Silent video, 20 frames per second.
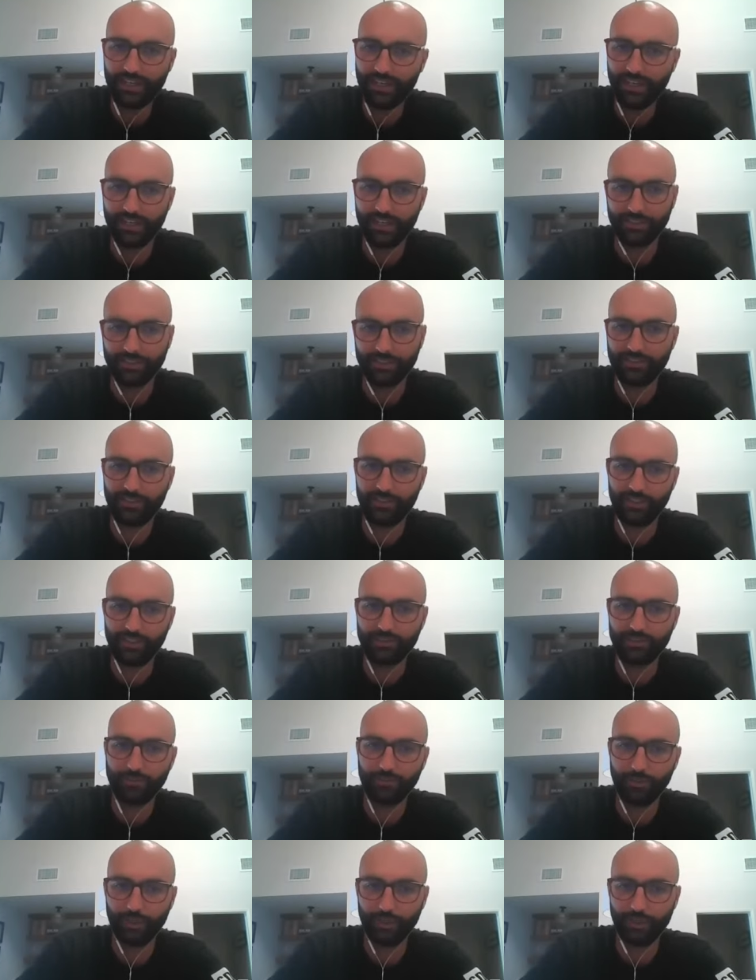is
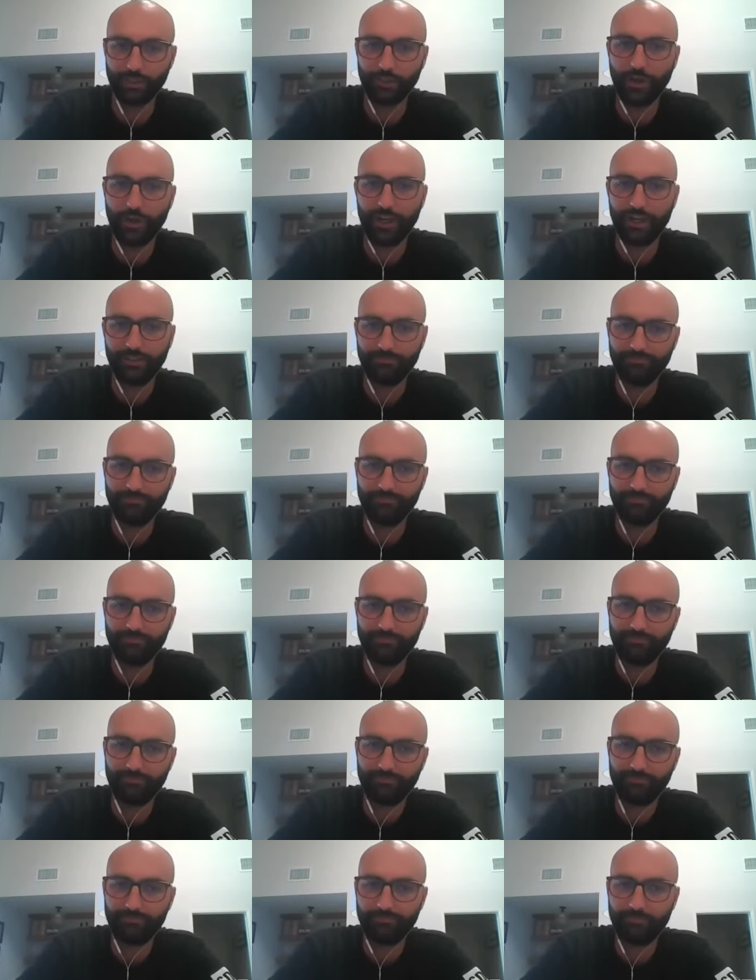is really great
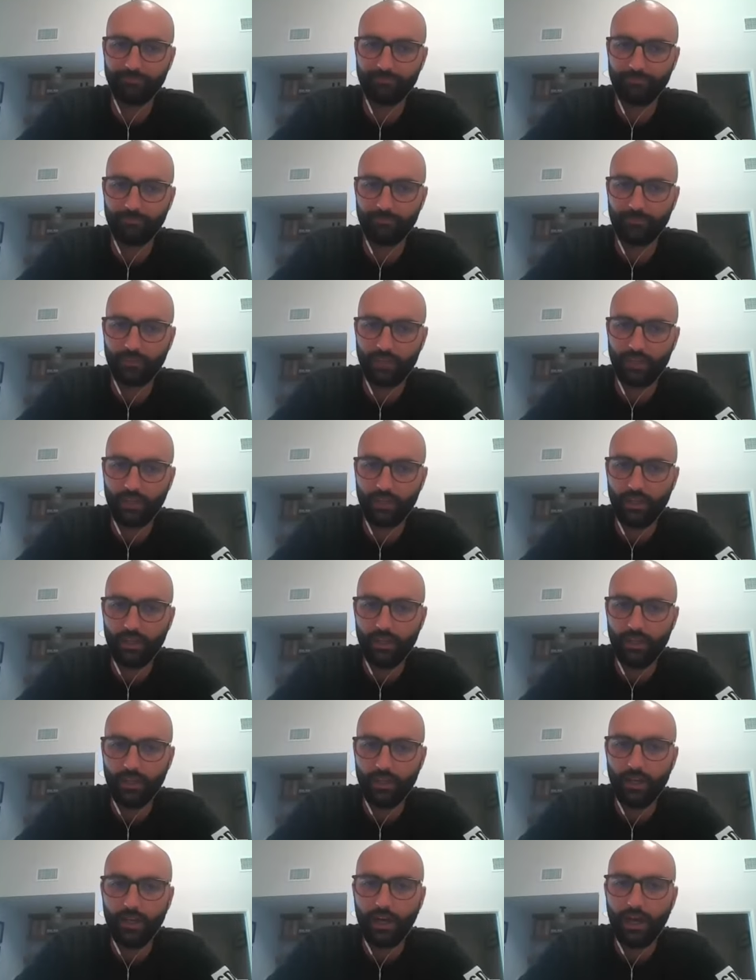yeah
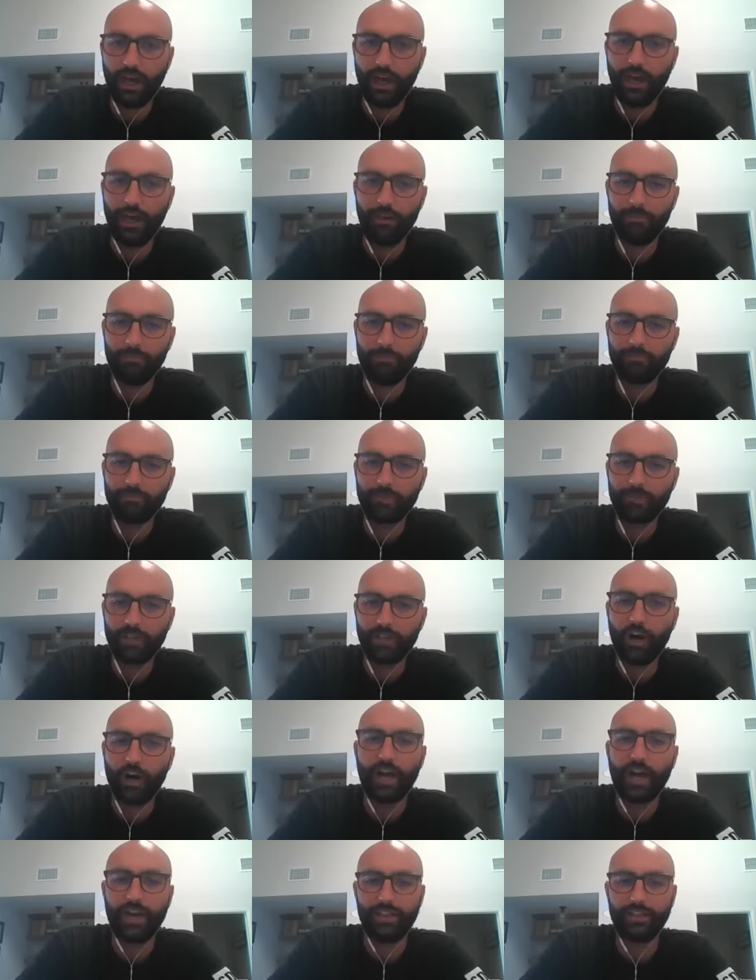um,
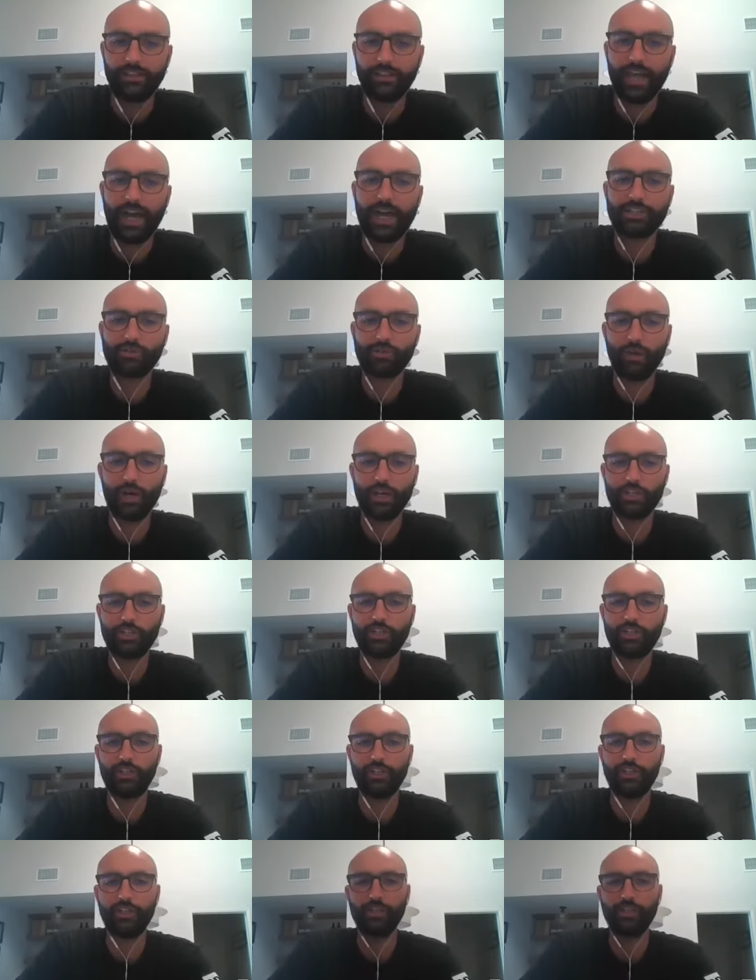all right, last
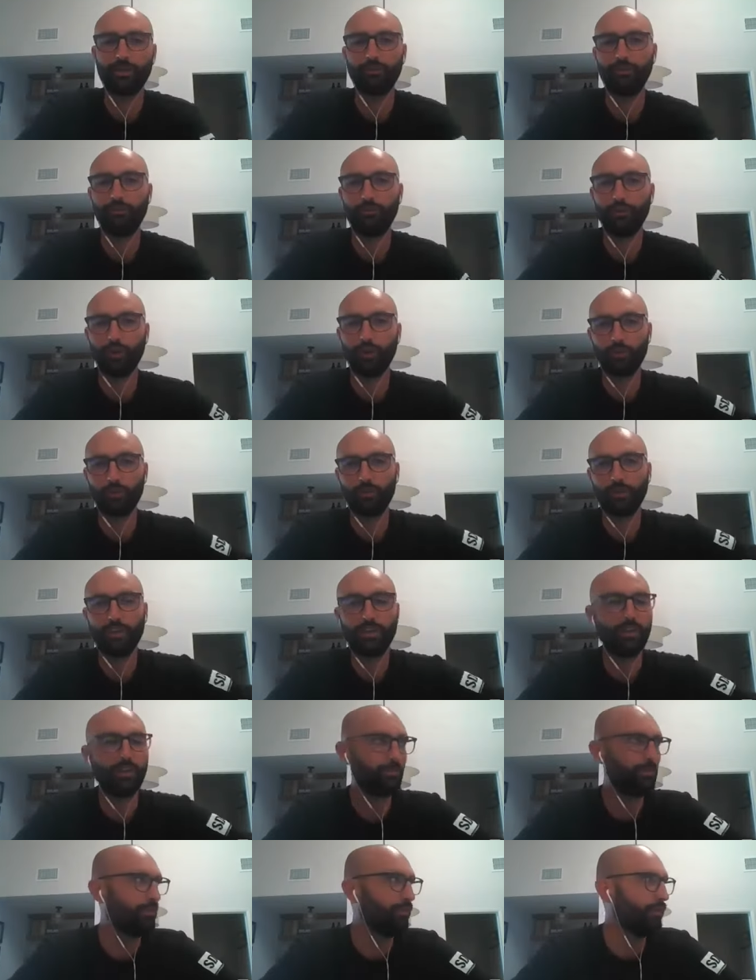question here before
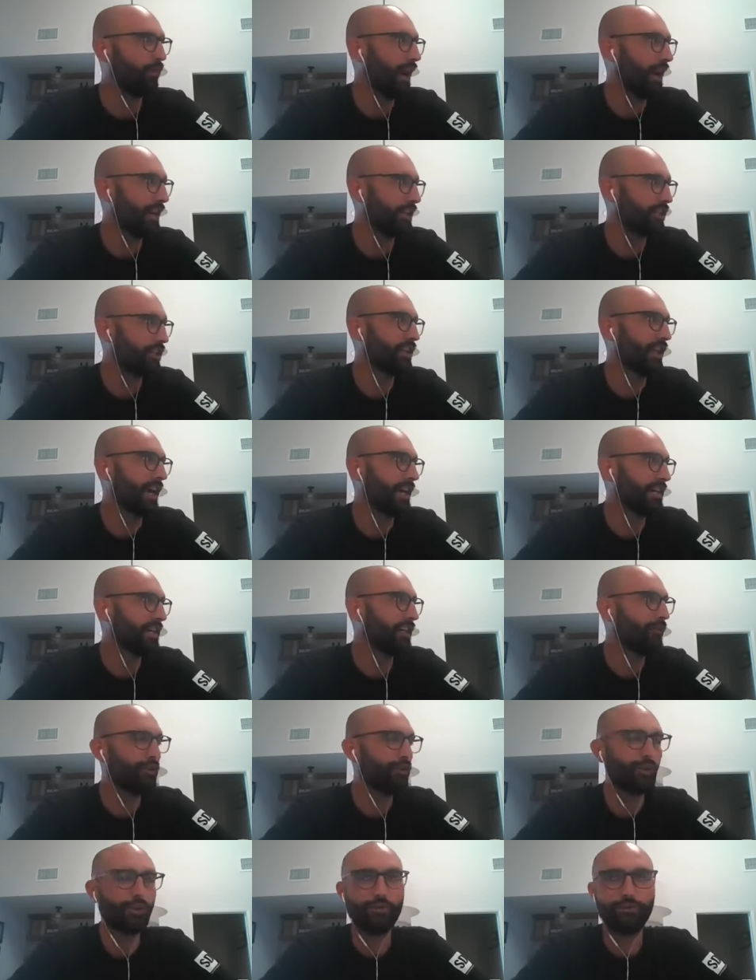we before I just kind of
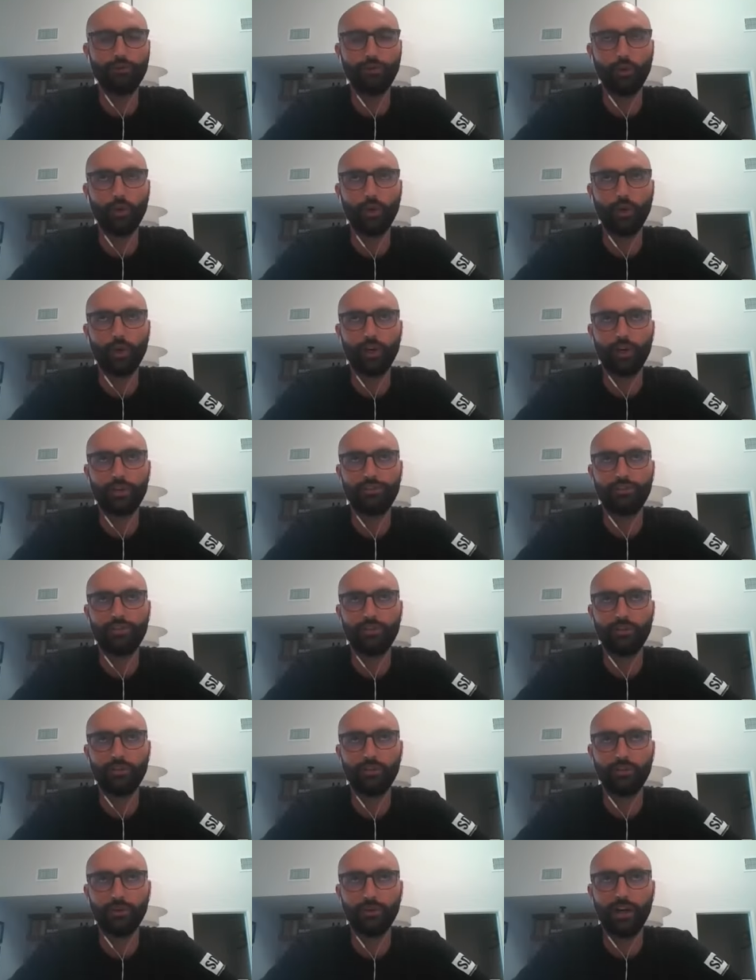give you the floor
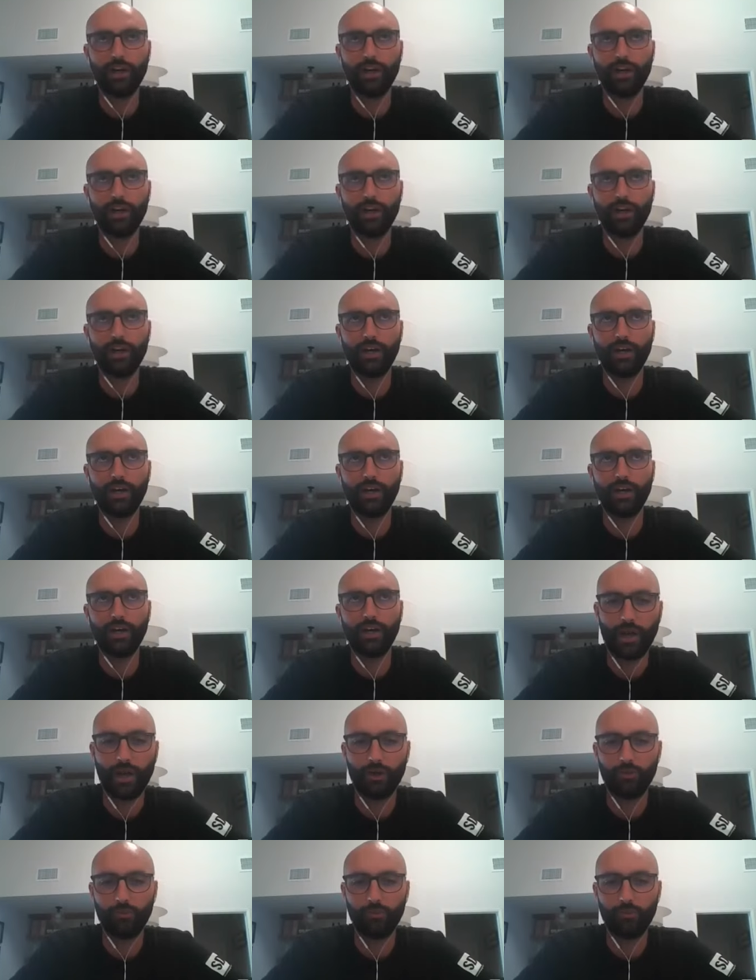to uh, uh,
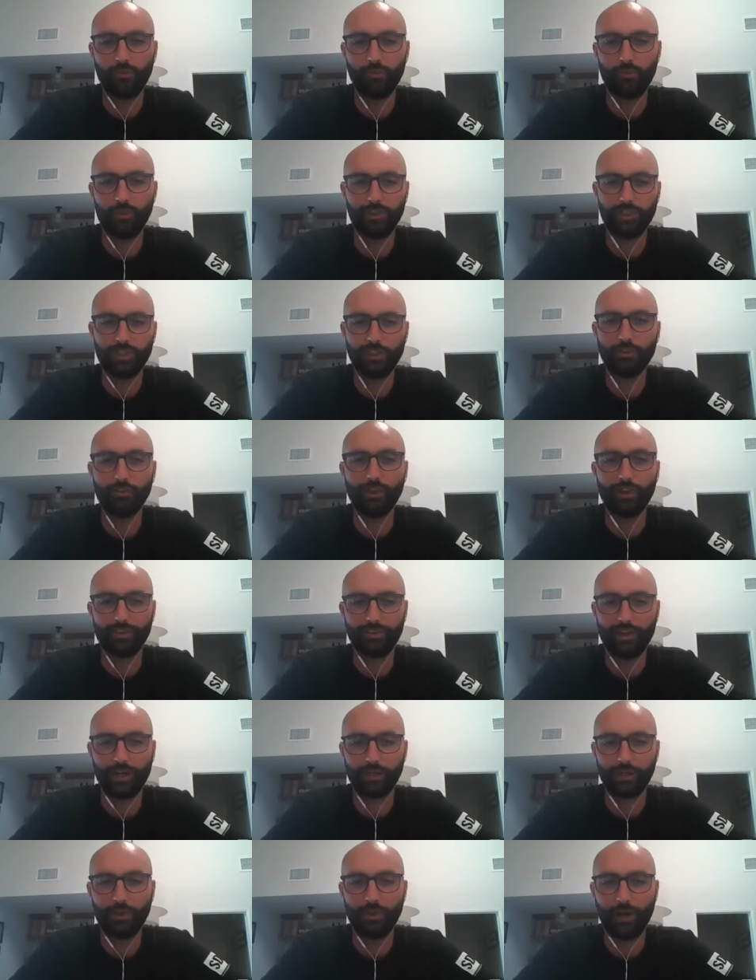to talk about what you want to
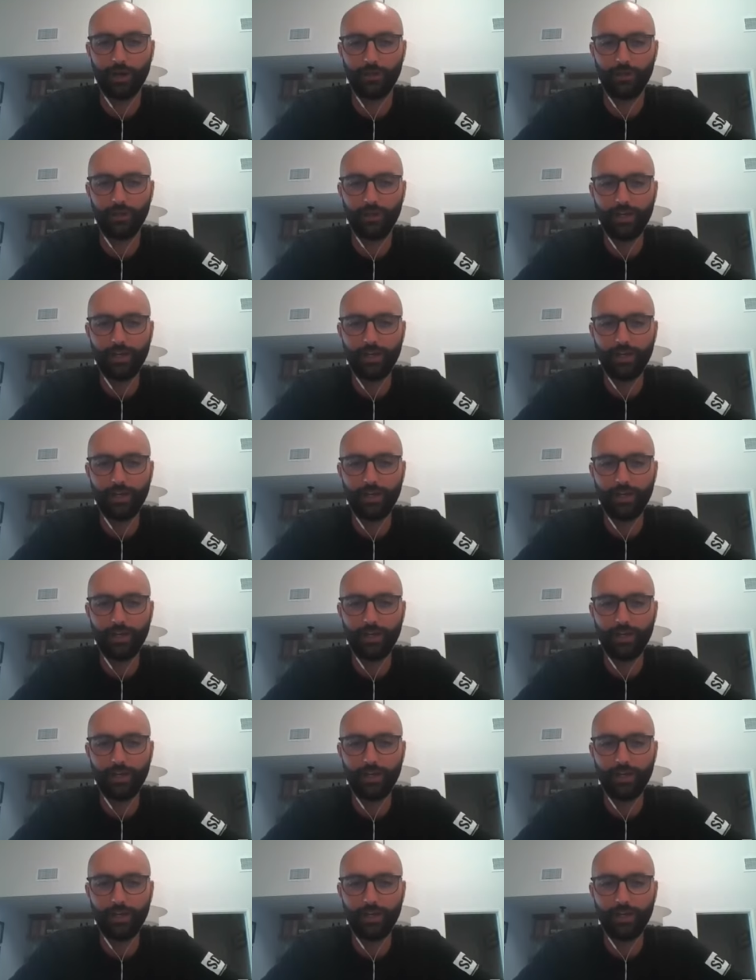talk about.